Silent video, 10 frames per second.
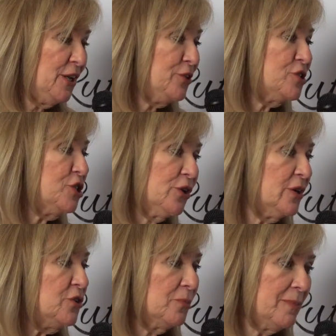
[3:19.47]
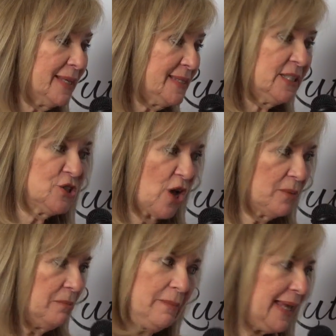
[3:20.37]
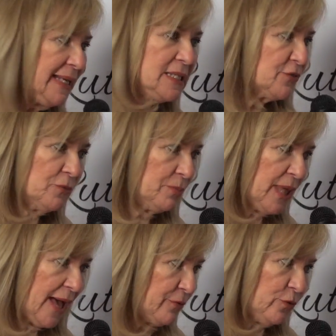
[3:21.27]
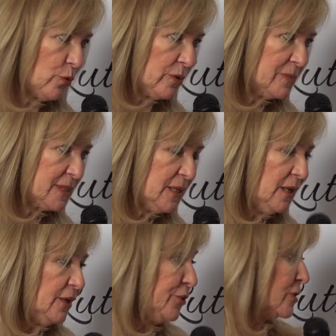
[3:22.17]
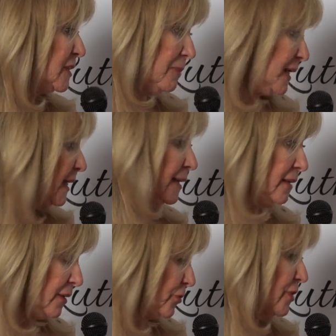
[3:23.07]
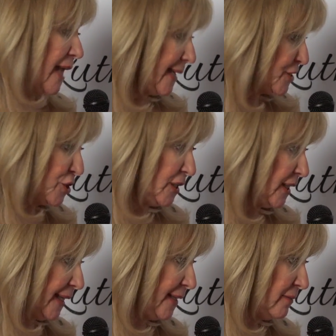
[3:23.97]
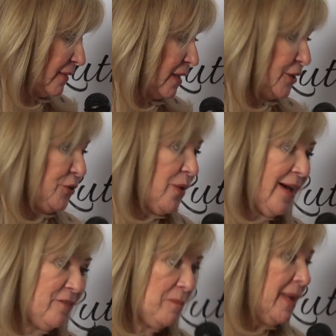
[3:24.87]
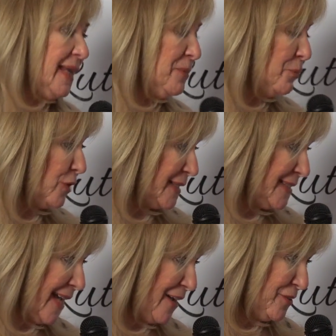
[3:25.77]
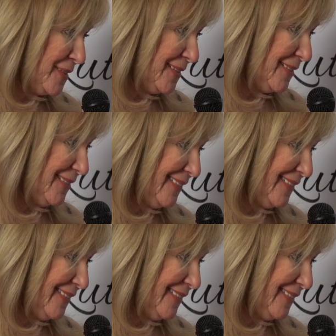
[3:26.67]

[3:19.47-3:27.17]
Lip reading: you're sharing your message on many different platforms. You're speaking internationally. You have many books out.